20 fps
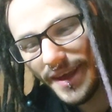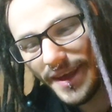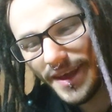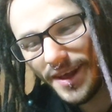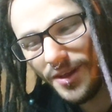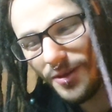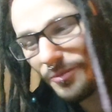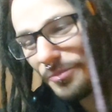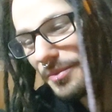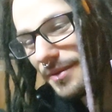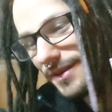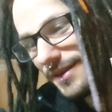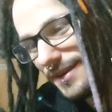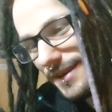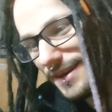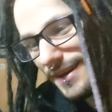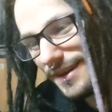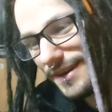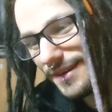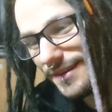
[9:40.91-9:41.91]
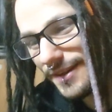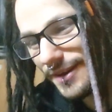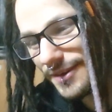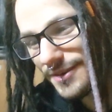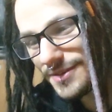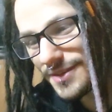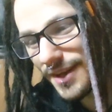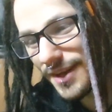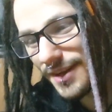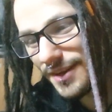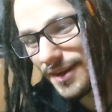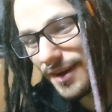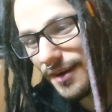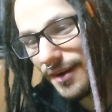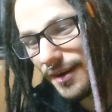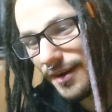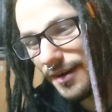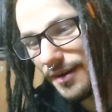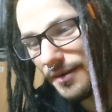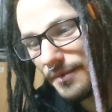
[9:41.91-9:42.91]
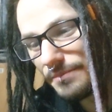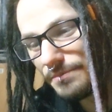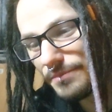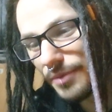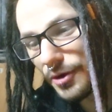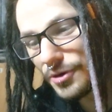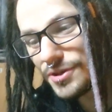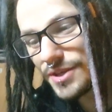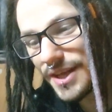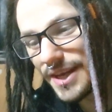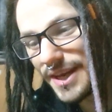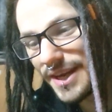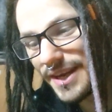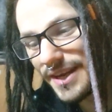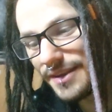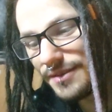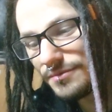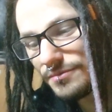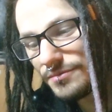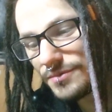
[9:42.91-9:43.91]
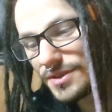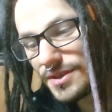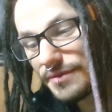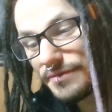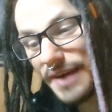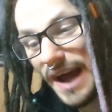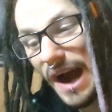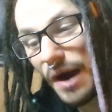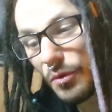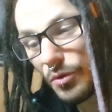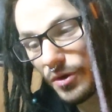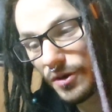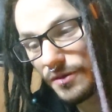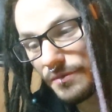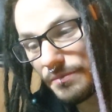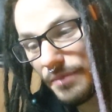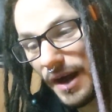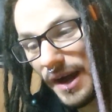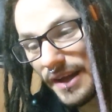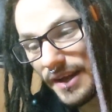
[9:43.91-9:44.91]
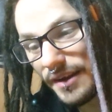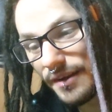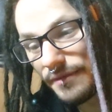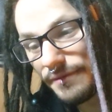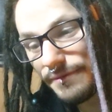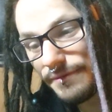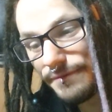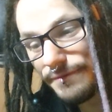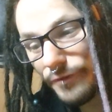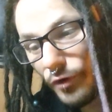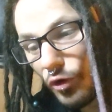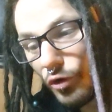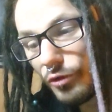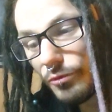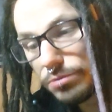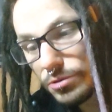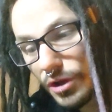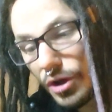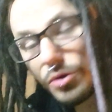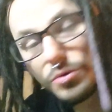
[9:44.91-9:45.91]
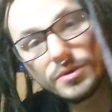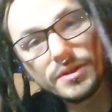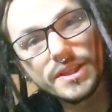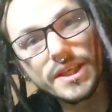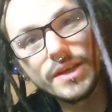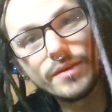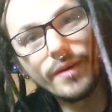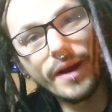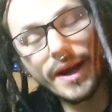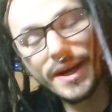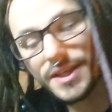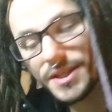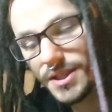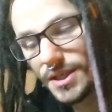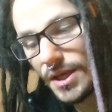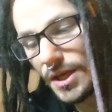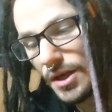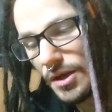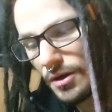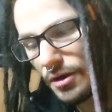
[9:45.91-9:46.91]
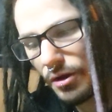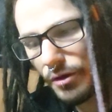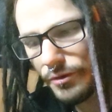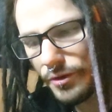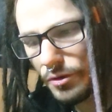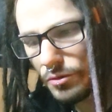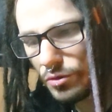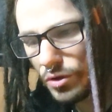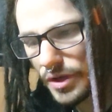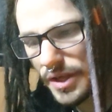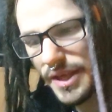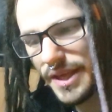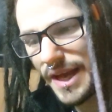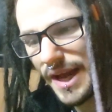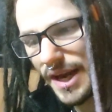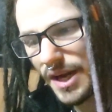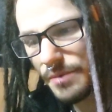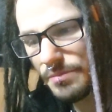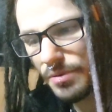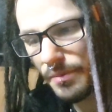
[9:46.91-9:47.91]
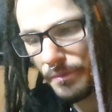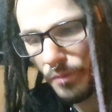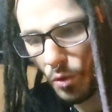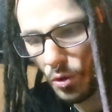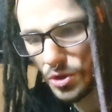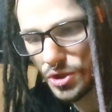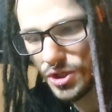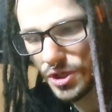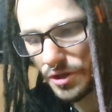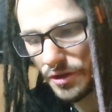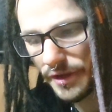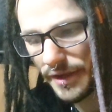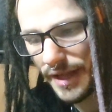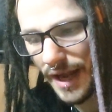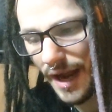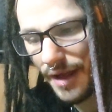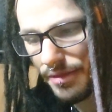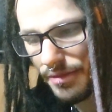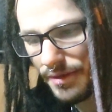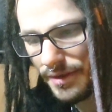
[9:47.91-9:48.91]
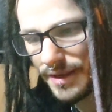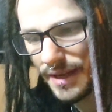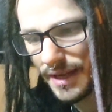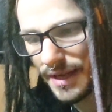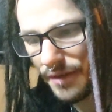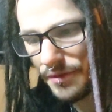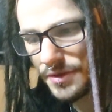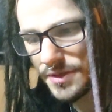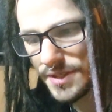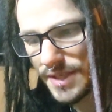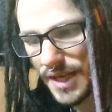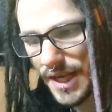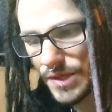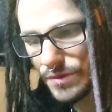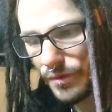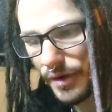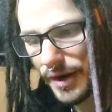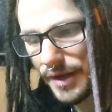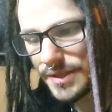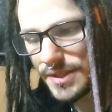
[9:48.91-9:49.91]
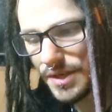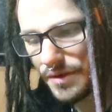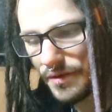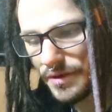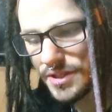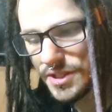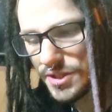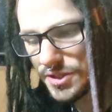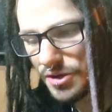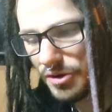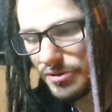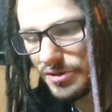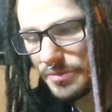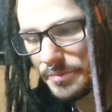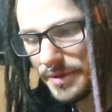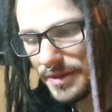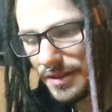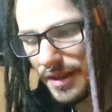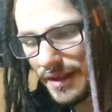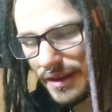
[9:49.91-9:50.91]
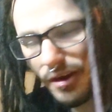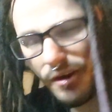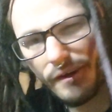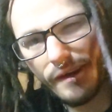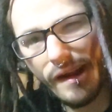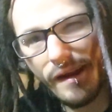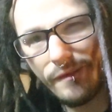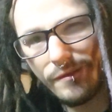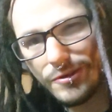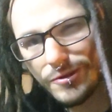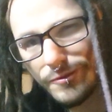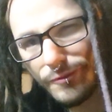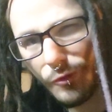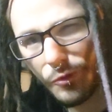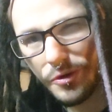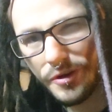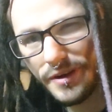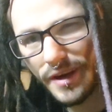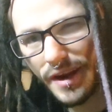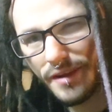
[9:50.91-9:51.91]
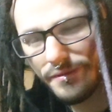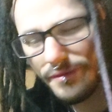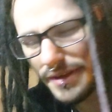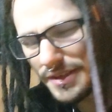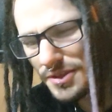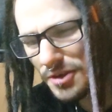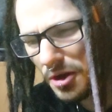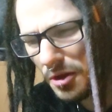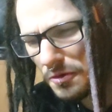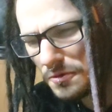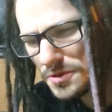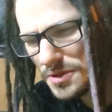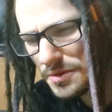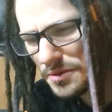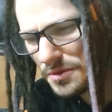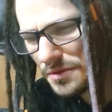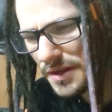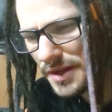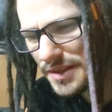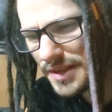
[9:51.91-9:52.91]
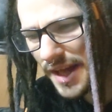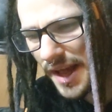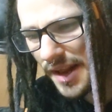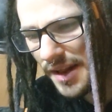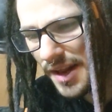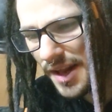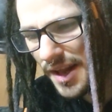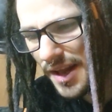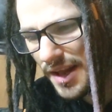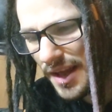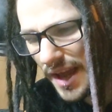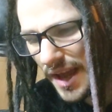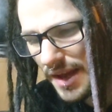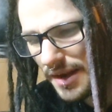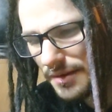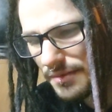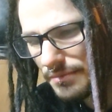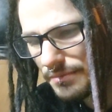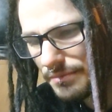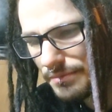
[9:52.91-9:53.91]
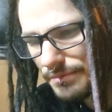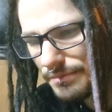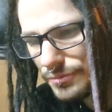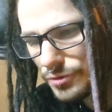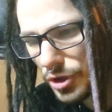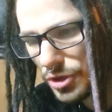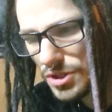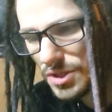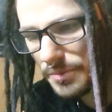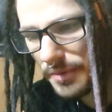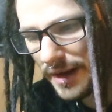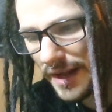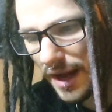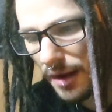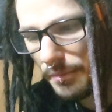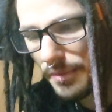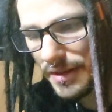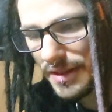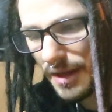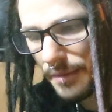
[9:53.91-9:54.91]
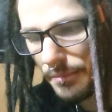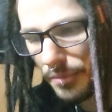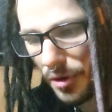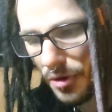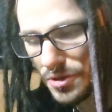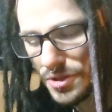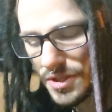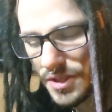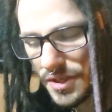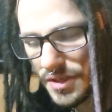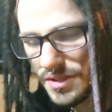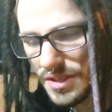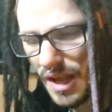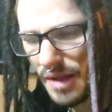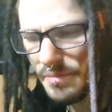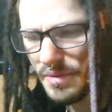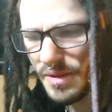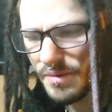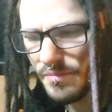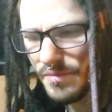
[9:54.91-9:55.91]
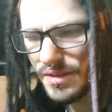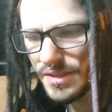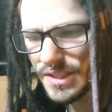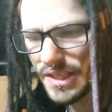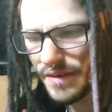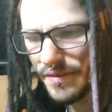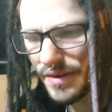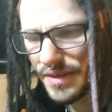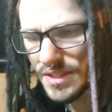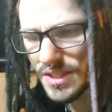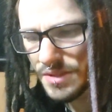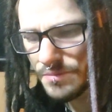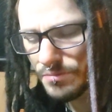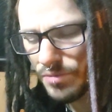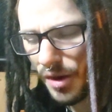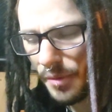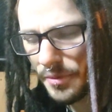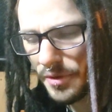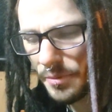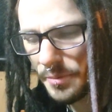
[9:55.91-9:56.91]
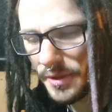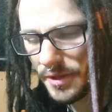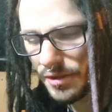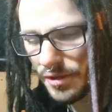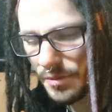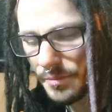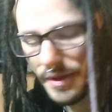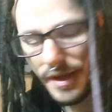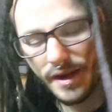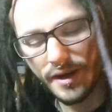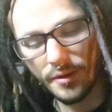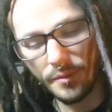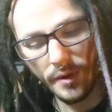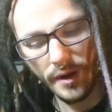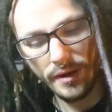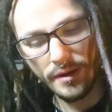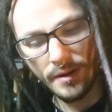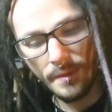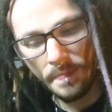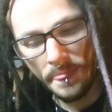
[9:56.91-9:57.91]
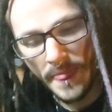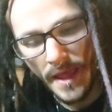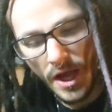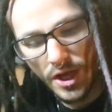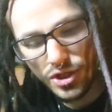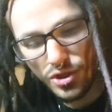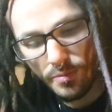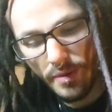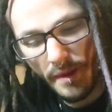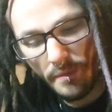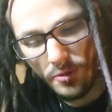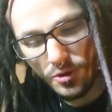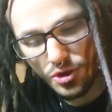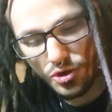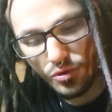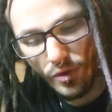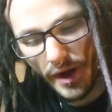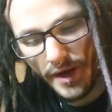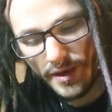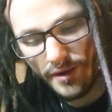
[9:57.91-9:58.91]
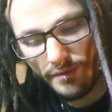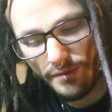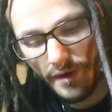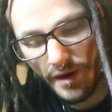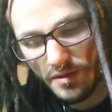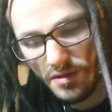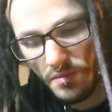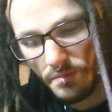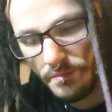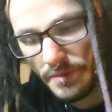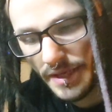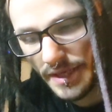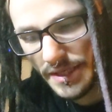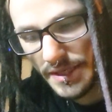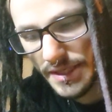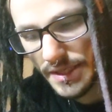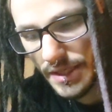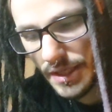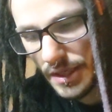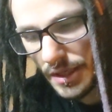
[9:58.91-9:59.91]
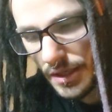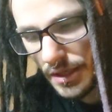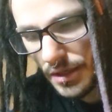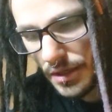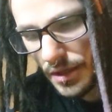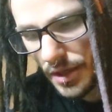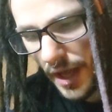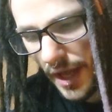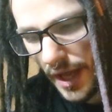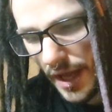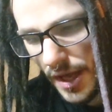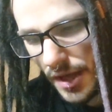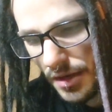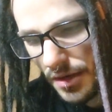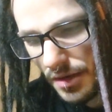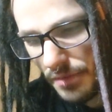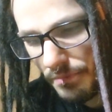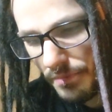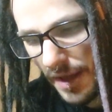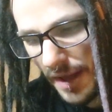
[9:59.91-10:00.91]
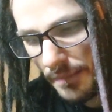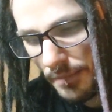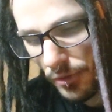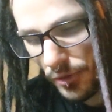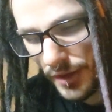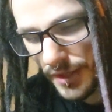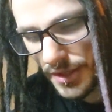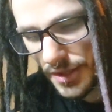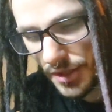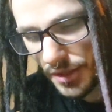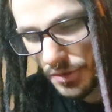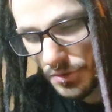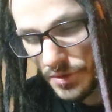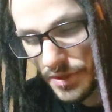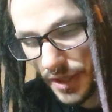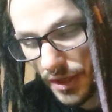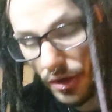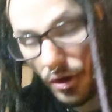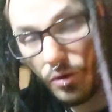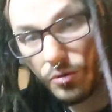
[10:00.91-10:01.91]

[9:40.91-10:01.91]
Help! There's a, a, a person getting devoured by a full blown T Rex. Although looking at it proportionally, I think I got the size right. A T Rex is known to be like on average 49 feet tall or something like that, and Judging by how big that person is, I mean, the T Rex it probably could be a little bit. Anyway, so Paper is trying to fight the beast, and Paper is losing.